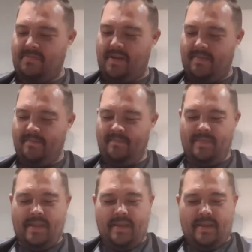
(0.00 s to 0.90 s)
but
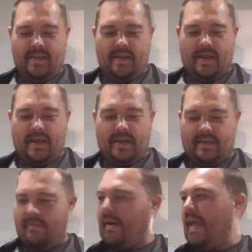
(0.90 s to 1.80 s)

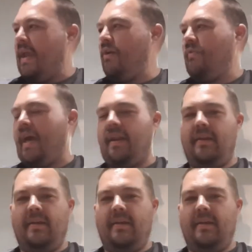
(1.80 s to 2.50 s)
when I hear that,